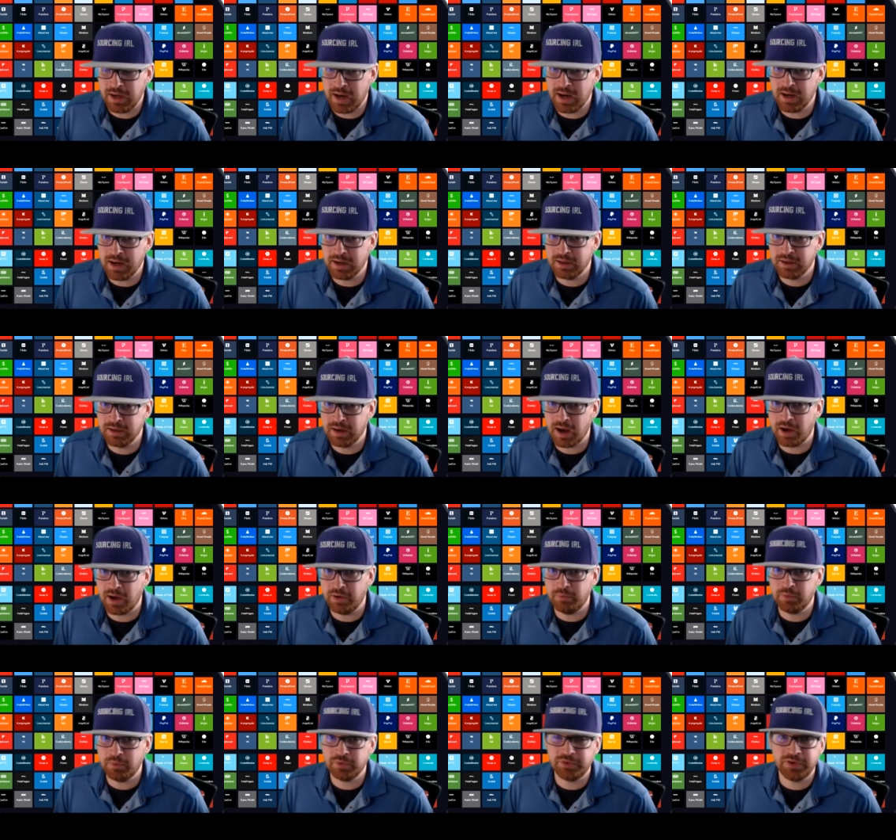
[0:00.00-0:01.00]
And
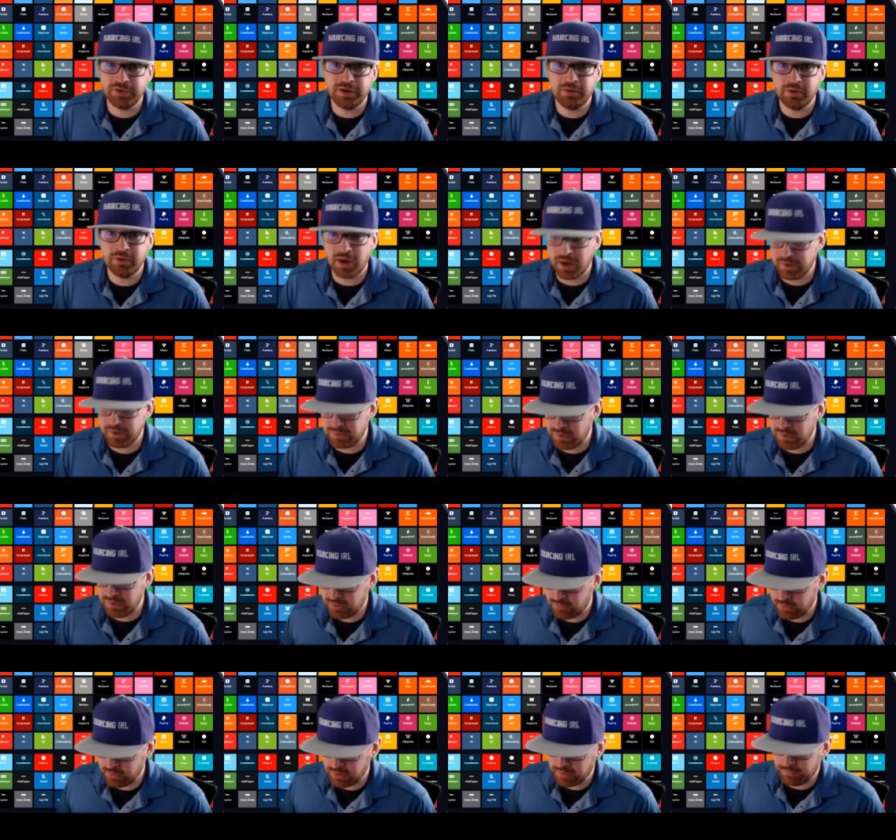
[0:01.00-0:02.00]
I will see you guys
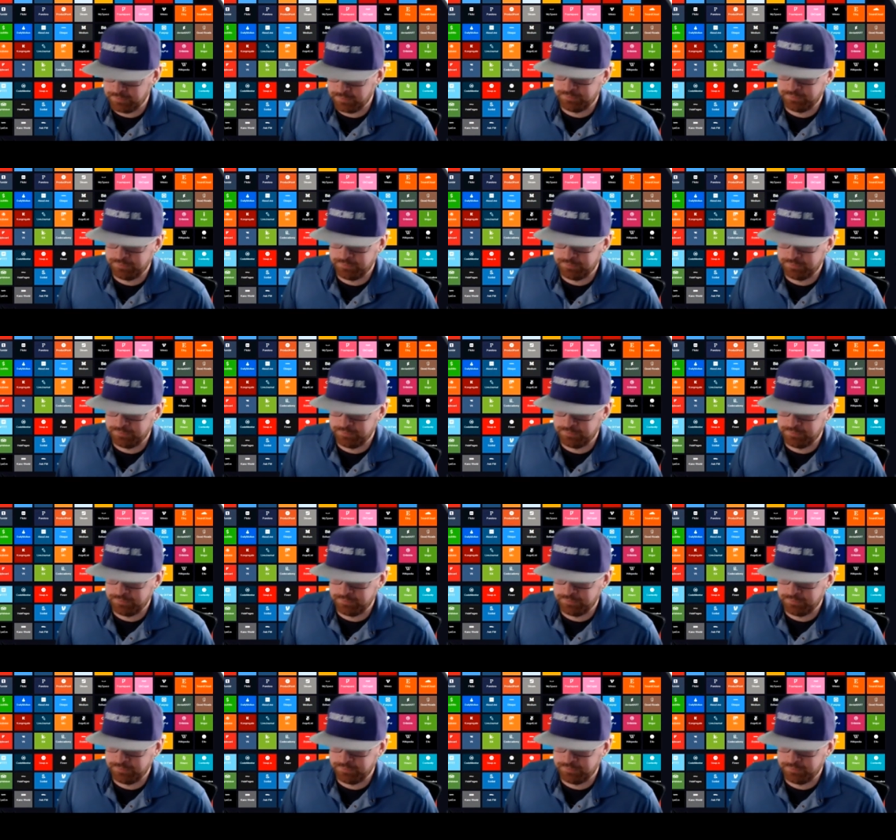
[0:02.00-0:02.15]
next week.